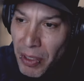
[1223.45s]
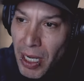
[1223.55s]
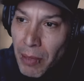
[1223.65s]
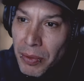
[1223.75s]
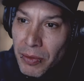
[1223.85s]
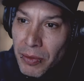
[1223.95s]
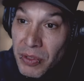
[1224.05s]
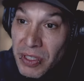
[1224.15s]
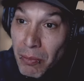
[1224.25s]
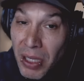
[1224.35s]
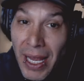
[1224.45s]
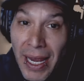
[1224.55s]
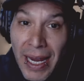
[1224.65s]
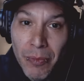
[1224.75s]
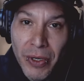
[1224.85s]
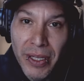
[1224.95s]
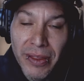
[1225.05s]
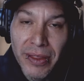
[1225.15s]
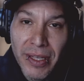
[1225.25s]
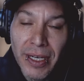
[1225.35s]
up Sublime
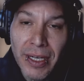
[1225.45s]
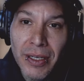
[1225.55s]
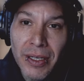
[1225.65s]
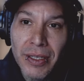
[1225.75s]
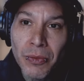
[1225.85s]
with uh,